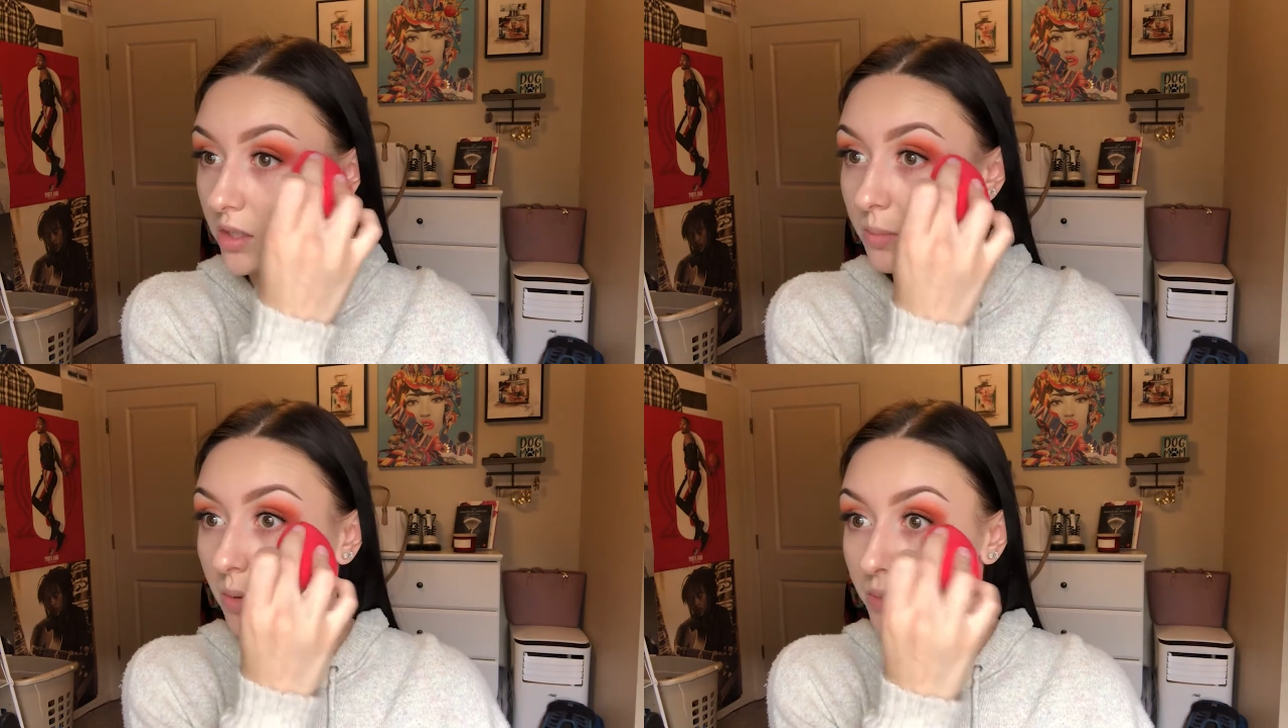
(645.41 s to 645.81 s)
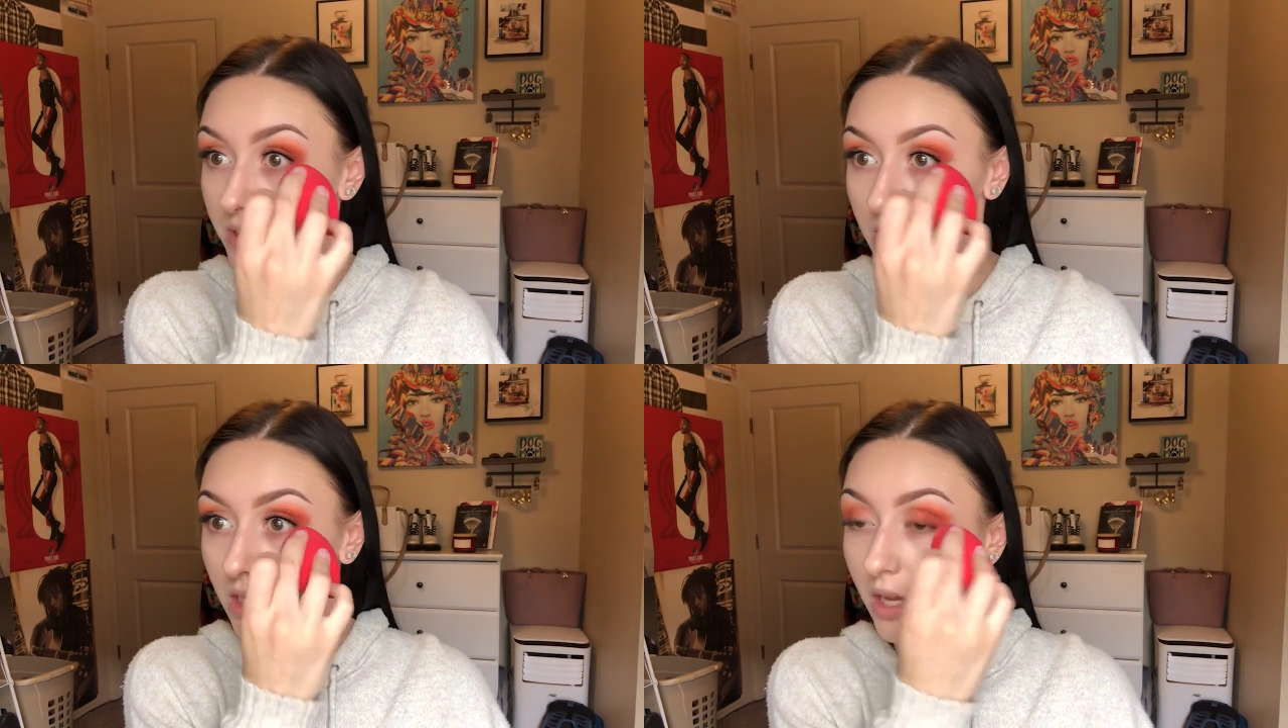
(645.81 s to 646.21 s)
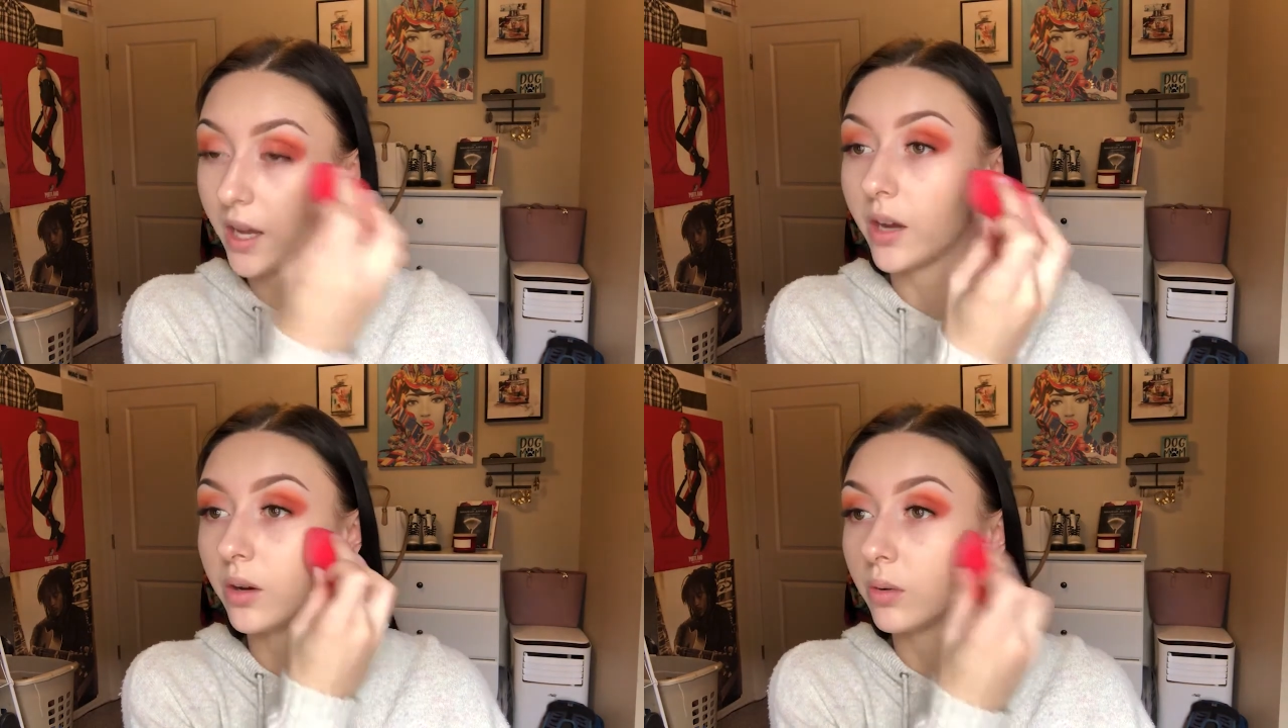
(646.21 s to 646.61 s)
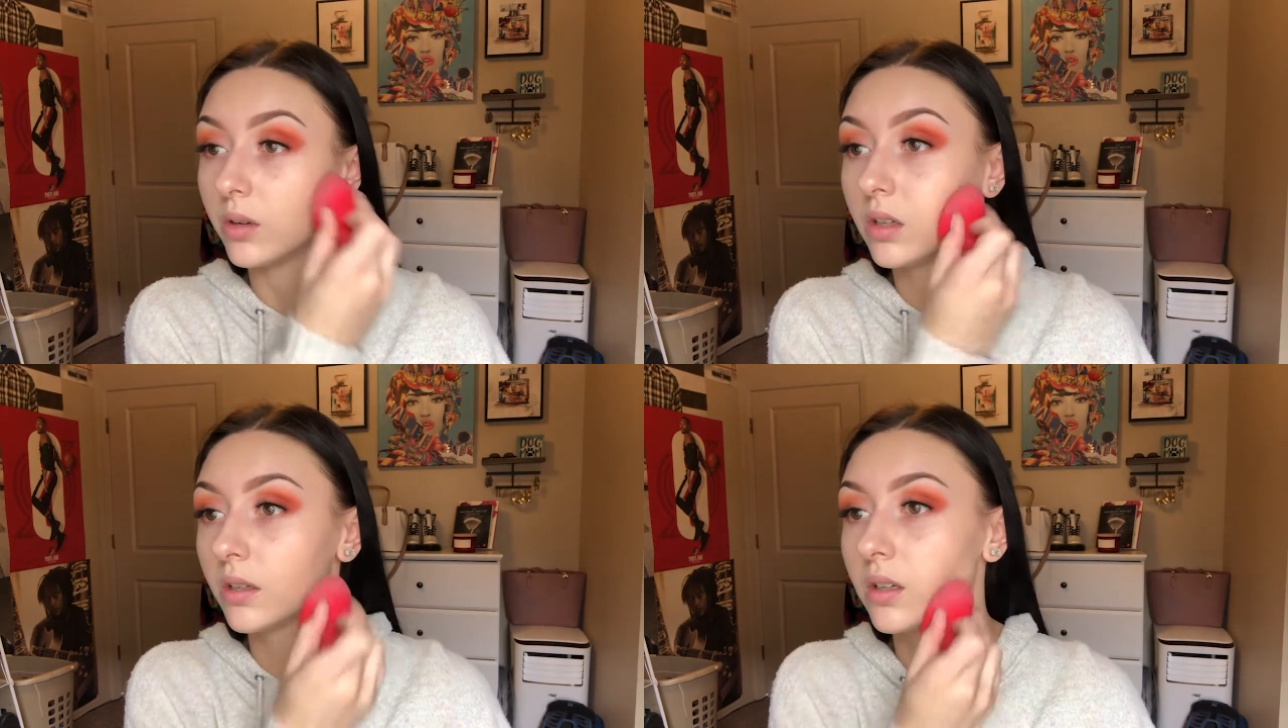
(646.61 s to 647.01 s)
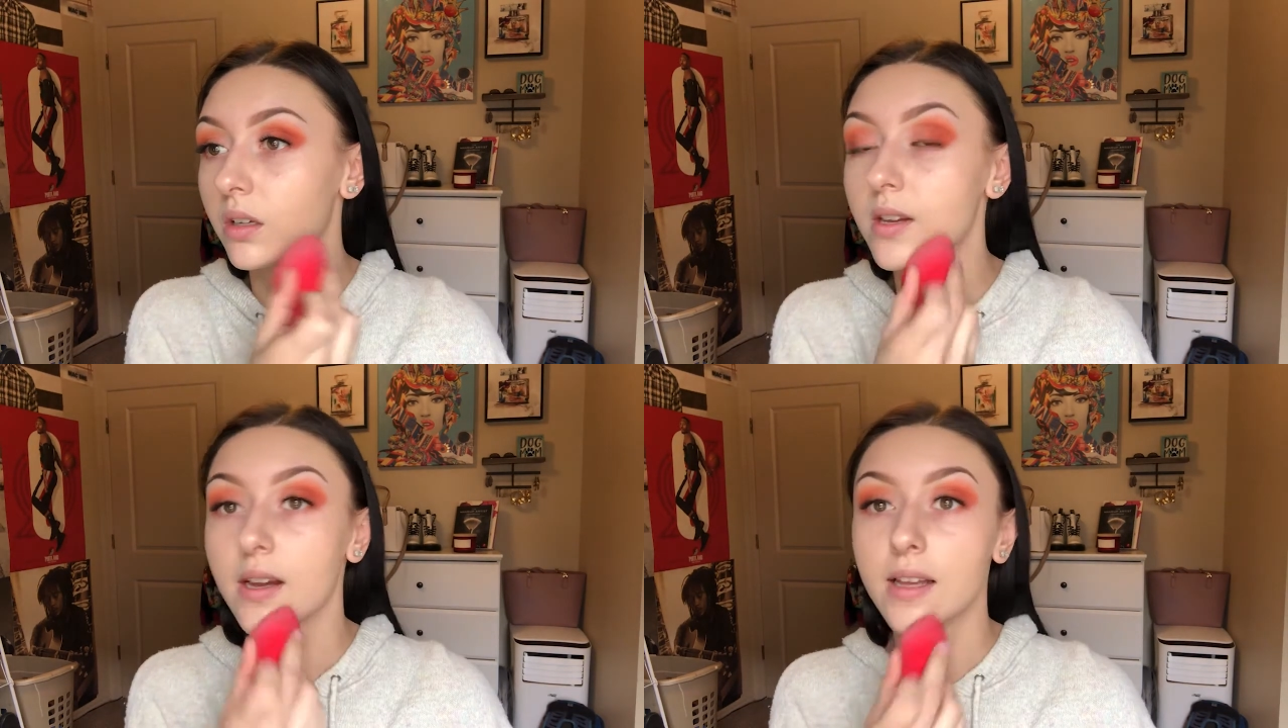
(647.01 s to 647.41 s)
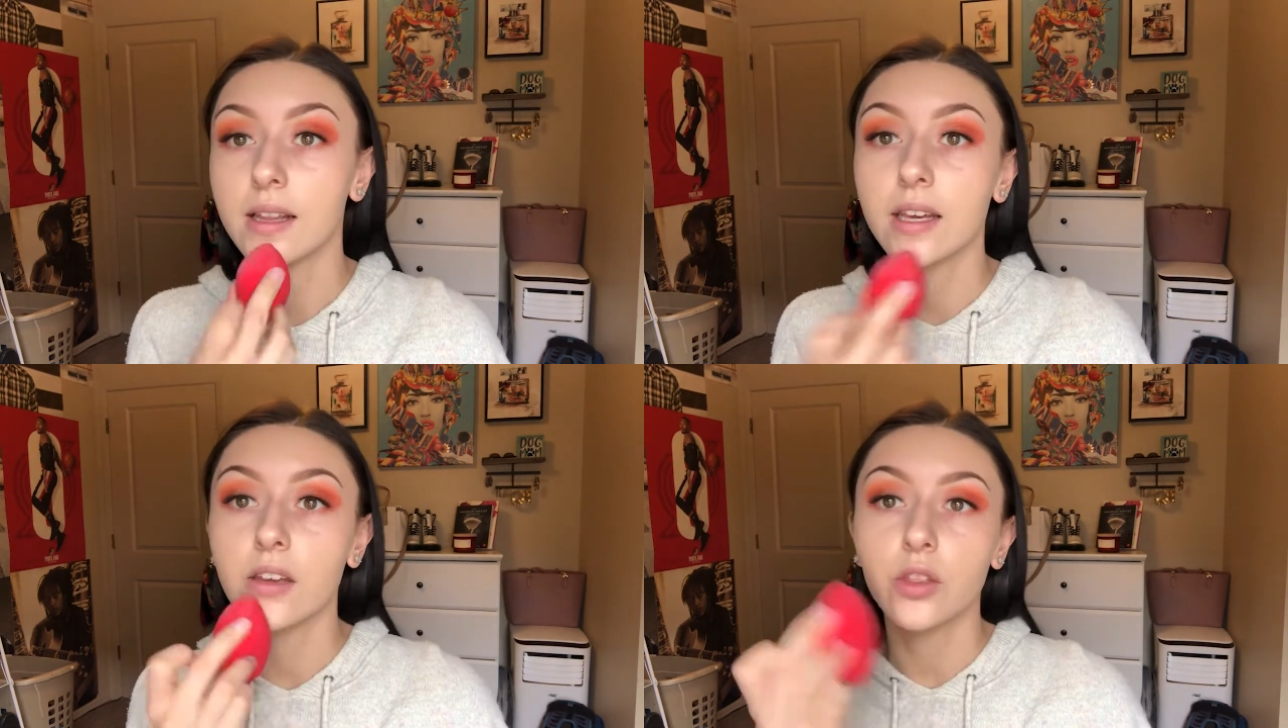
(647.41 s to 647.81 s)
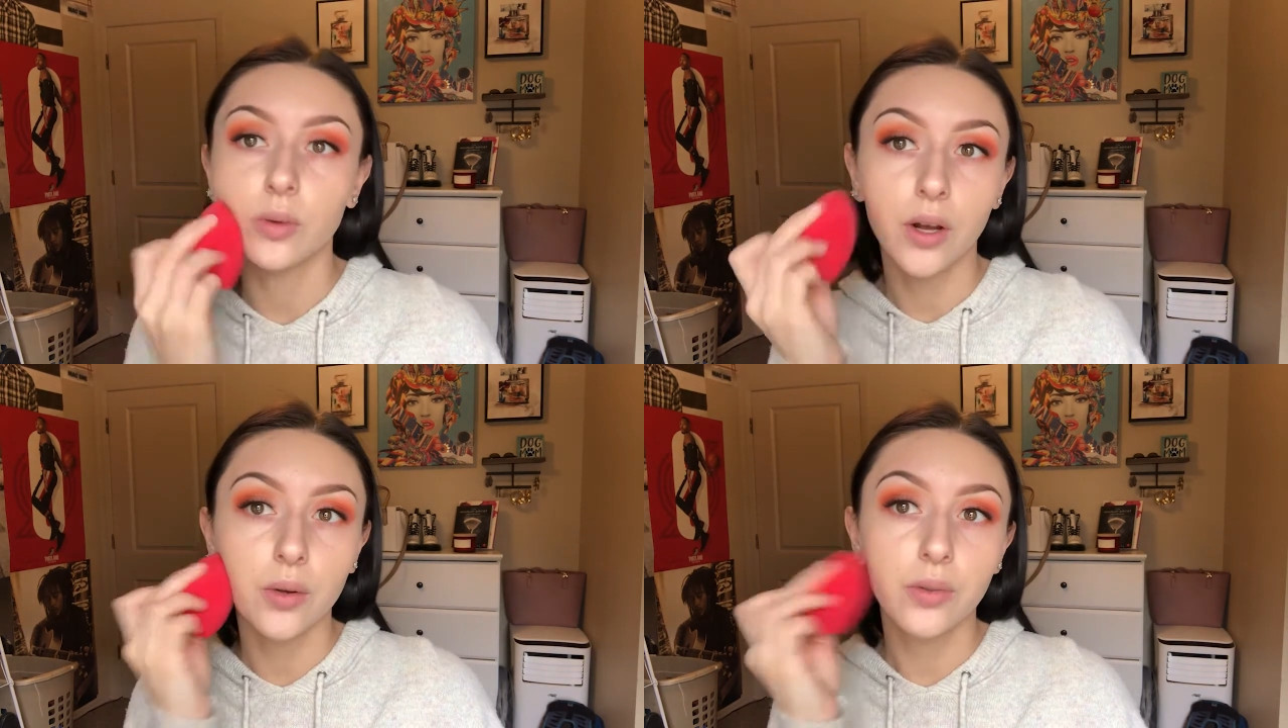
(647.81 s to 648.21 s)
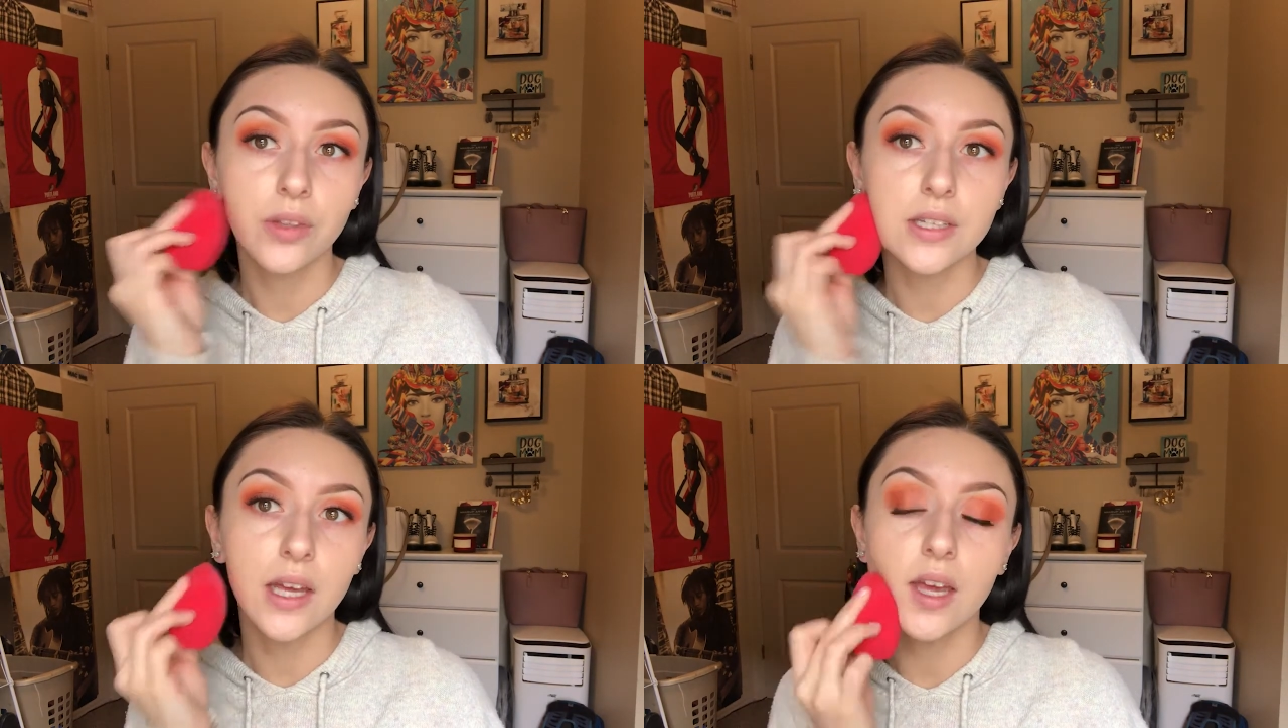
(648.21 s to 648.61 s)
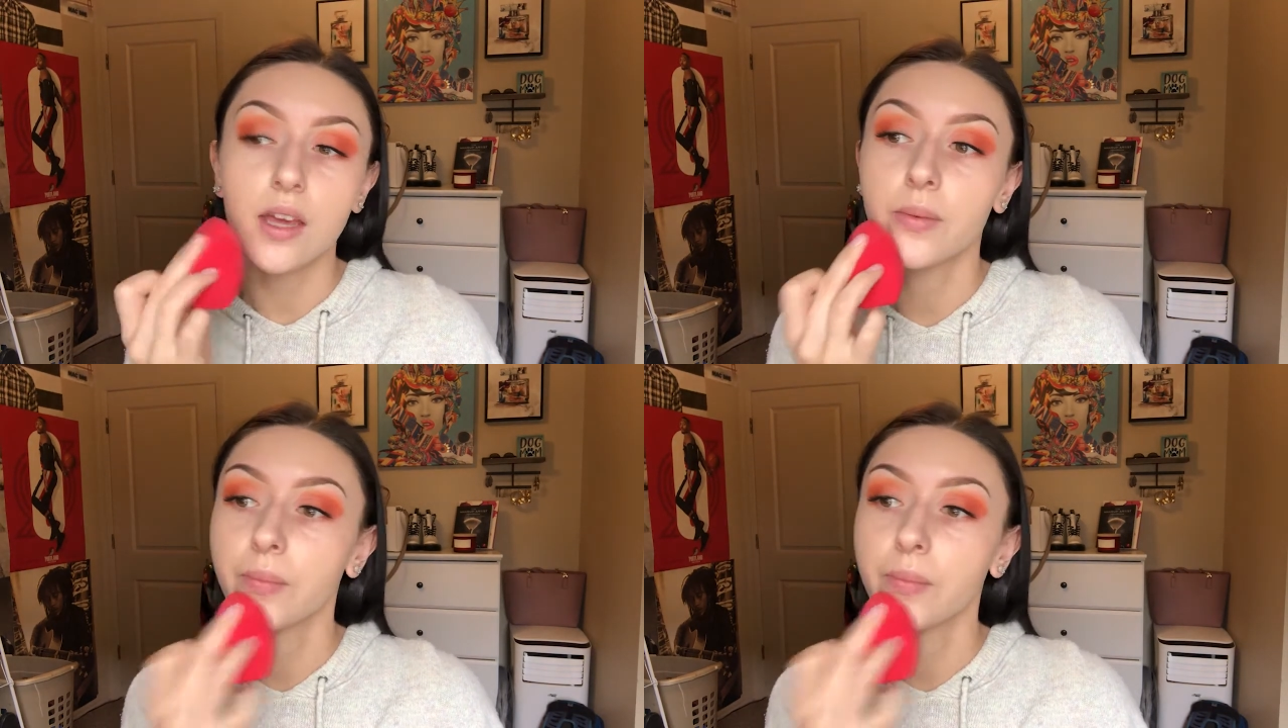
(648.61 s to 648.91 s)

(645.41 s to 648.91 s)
but we'll see how I like it throughout the day.